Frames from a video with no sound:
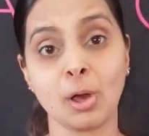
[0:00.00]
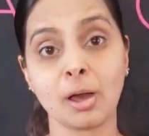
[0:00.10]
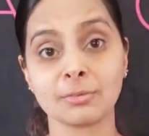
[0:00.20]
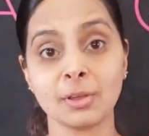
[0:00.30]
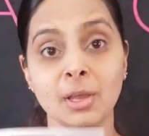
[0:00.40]

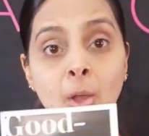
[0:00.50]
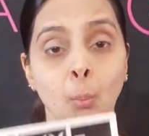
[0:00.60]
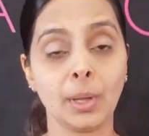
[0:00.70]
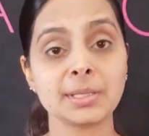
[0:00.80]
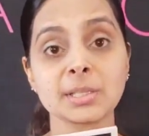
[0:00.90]
off.
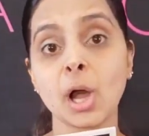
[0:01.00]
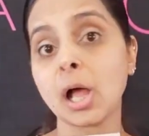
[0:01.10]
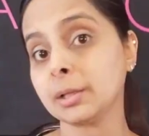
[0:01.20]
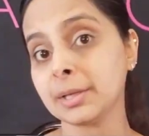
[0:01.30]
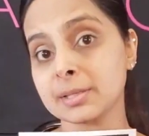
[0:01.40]
Once the
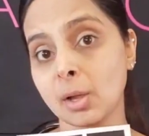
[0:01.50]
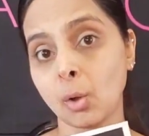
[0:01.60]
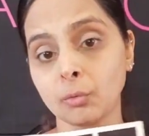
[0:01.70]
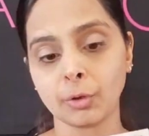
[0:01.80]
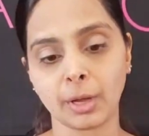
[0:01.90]
holidays are
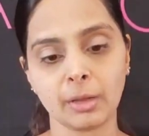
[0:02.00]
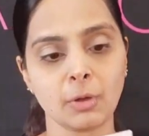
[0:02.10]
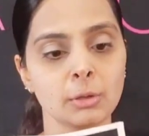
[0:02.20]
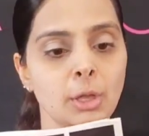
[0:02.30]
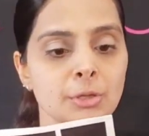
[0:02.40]
over,
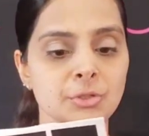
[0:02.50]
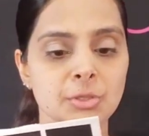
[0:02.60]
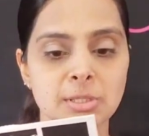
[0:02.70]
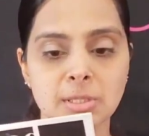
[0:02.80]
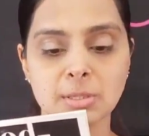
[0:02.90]
Avon
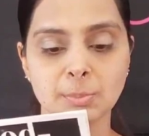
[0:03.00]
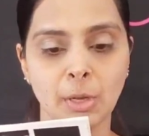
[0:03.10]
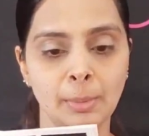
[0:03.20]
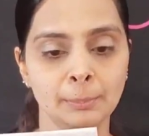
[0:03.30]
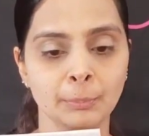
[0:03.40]
launches these
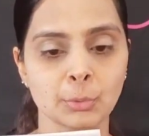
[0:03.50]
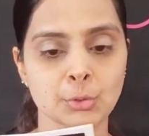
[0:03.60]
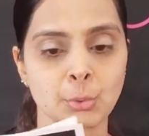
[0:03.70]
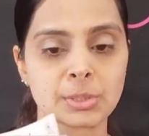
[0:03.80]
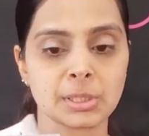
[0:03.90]

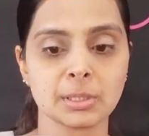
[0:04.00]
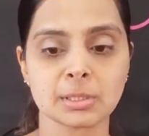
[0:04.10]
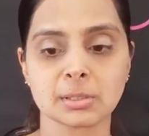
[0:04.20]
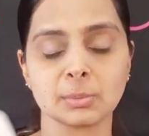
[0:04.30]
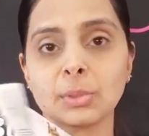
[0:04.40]
brochures, and
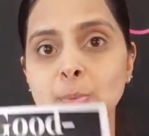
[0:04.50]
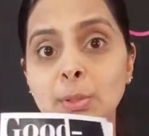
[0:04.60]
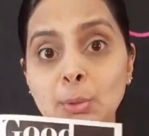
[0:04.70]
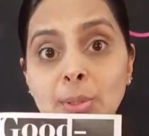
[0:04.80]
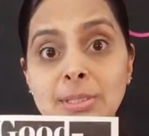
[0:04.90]
this
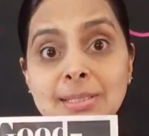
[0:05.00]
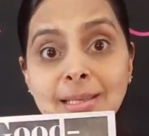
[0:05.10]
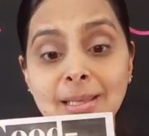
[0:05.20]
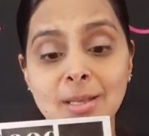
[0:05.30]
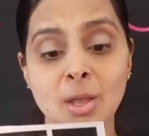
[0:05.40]
way you can
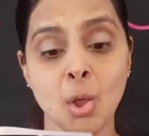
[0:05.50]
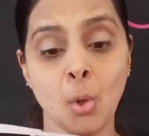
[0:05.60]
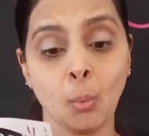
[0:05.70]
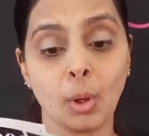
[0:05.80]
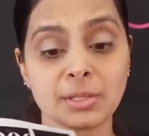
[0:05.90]
see
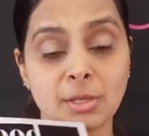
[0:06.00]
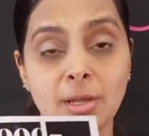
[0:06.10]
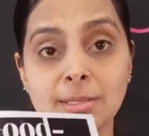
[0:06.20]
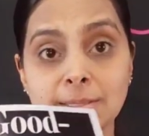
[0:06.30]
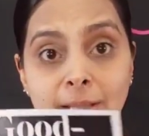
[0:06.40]
what's
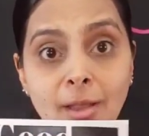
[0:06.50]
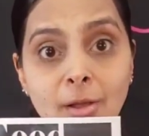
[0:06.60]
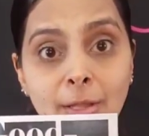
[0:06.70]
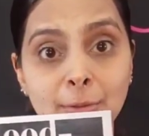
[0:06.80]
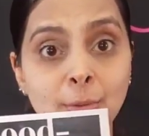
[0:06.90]
on
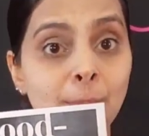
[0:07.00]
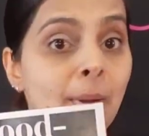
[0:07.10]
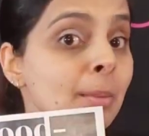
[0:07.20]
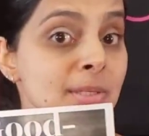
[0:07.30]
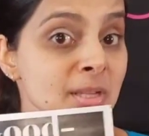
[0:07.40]
sale, and you can
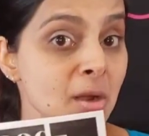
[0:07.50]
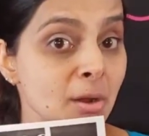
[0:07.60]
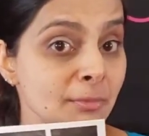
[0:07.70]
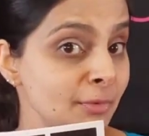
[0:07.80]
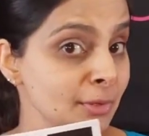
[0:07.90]
probably stock
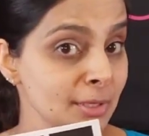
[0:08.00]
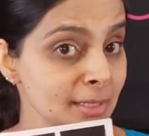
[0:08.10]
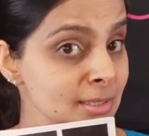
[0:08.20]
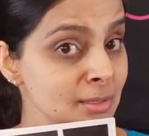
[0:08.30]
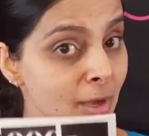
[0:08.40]
up for the
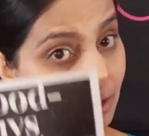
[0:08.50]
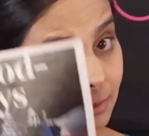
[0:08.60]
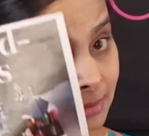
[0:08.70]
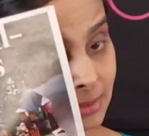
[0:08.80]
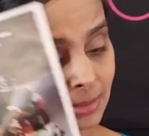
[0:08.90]
next
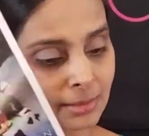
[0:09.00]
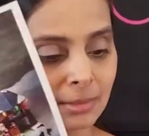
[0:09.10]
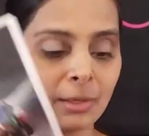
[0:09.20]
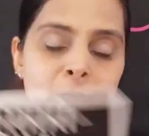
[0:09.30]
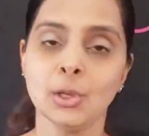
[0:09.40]
holiday
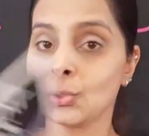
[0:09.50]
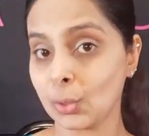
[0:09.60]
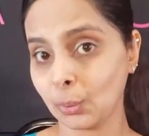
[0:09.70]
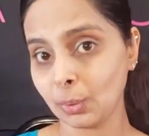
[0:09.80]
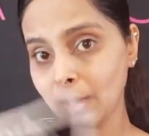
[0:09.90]
season.
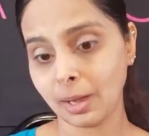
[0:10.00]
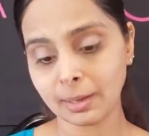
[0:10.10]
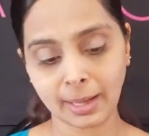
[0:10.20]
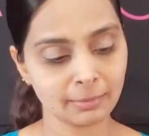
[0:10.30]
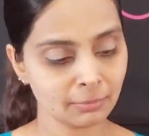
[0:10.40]
So
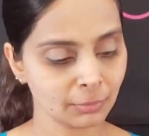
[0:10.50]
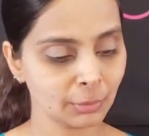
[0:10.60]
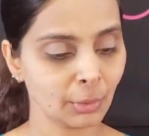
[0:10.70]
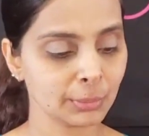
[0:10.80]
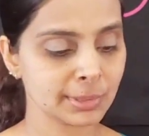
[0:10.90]
again,
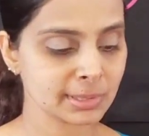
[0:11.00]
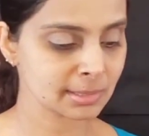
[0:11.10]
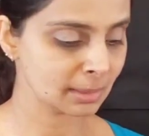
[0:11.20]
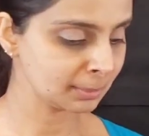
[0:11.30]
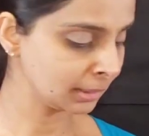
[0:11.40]
this is
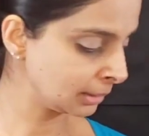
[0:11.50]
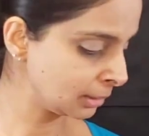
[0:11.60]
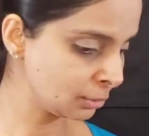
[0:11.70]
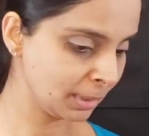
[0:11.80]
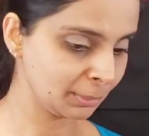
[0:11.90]
something that
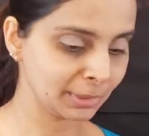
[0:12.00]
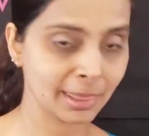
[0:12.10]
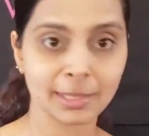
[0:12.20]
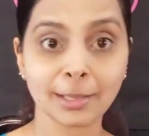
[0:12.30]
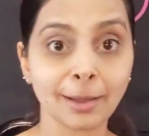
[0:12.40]
you might want to
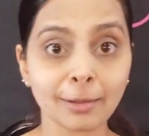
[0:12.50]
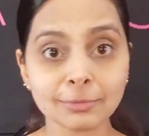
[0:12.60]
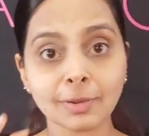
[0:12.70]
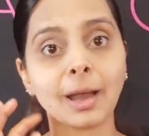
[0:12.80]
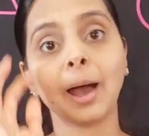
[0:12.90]
think of
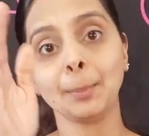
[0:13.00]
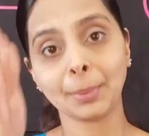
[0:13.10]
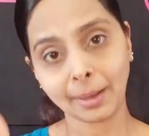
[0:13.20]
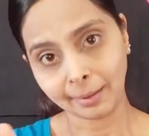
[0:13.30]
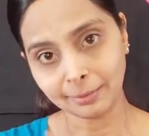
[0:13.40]
up
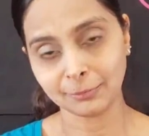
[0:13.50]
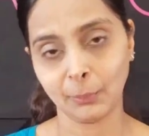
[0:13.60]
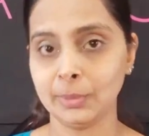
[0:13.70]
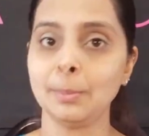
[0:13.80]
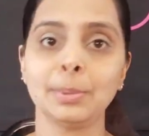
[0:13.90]
ahead if you
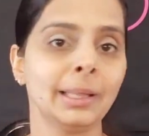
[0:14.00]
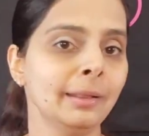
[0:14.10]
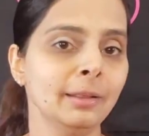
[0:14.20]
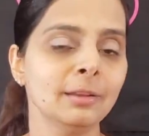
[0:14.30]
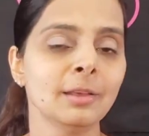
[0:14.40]
want to
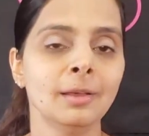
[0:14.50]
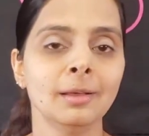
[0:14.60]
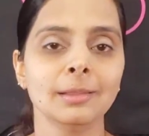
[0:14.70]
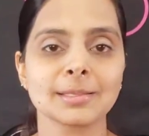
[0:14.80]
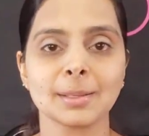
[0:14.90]
plan it.
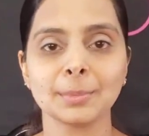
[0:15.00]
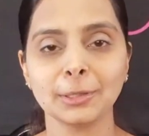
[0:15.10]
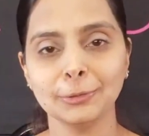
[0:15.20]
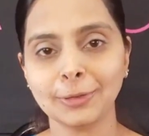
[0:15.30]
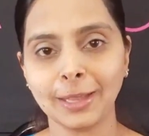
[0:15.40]
That's
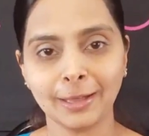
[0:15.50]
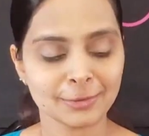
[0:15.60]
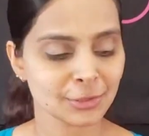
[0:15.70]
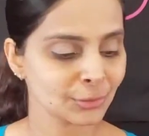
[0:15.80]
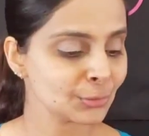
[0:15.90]
something you
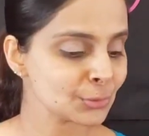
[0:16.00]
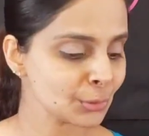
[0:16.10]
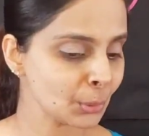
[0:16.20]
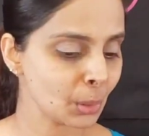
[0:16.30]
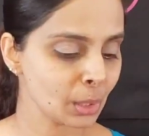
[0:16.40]
can do.
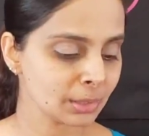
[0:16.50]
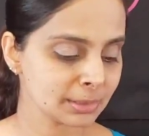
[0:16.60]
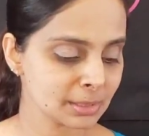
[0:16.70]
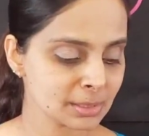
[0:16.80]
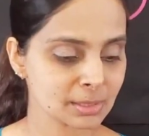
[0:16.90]
So all
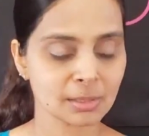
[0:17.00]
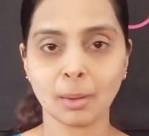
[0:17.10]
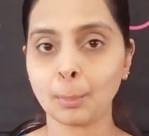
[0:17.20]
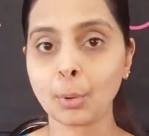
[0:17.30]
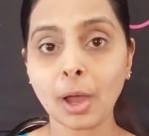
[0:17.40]
these
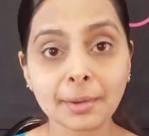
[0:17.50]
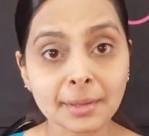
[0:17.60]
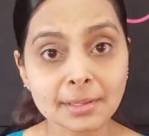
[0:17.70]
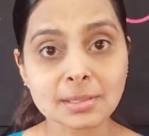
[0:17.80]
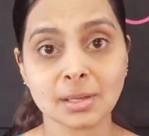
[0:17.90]

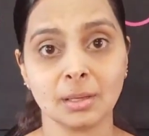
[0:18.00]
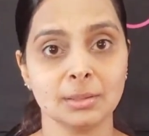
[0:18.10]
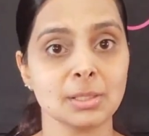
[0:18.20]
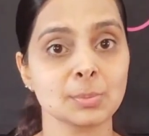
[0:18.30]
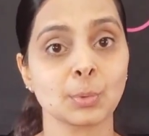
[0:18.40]
products,
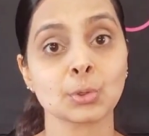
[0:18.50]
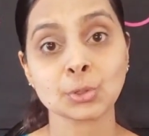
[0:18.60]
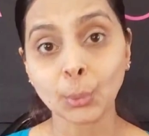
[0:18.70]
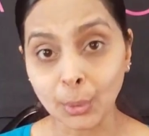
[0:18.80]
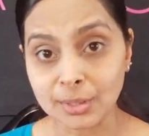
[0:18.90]
these
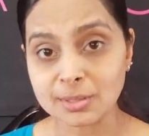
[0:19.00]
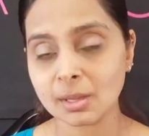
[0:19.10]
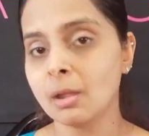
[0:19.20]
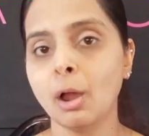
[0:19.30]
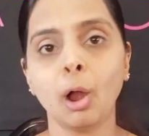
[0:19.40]
brochures,
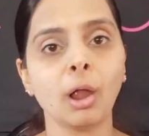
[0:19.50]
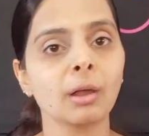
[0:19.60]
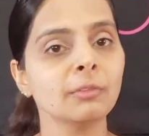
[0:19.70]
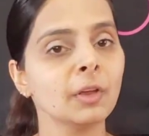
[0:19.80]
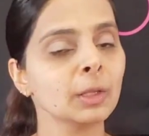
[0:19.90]
are
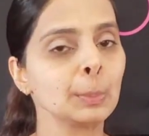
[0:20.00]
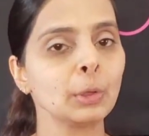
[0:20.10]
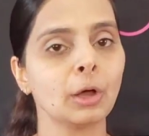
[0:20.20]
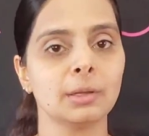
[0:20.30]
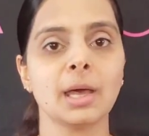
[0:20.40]
available
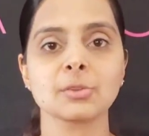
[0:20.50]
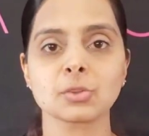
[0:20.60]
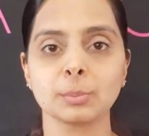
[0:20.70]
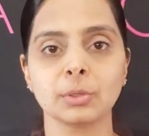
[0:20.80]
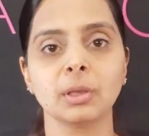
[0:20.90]
on
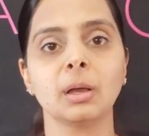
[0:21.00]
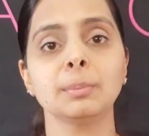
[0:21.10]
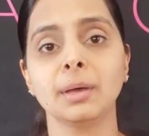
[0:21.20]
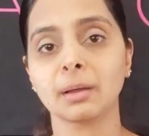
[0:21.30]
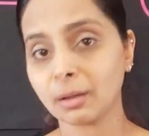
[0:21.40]

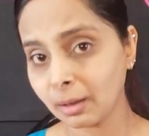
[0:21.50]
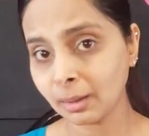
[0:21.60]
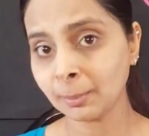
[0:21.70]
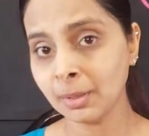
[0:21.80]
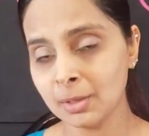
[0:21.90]

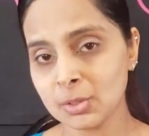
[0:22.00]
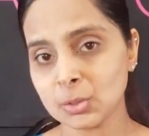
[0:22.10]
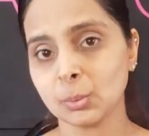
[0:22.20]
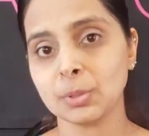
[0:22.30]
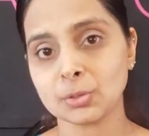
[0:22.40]
AzraBeautyHub.com.
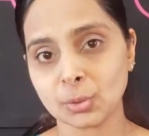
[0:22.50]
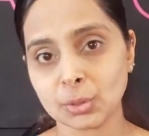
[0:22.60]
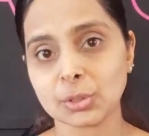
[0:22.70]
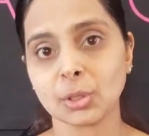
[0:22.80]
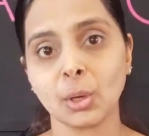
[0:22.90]
So be sure
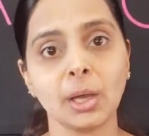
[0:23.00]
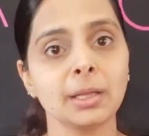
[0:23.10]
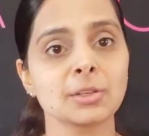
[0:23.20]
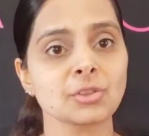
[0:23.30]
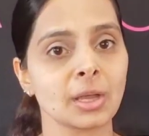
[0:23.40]
to go ahead
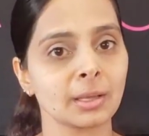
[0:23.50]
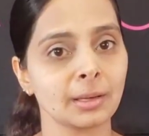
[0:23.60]
and check it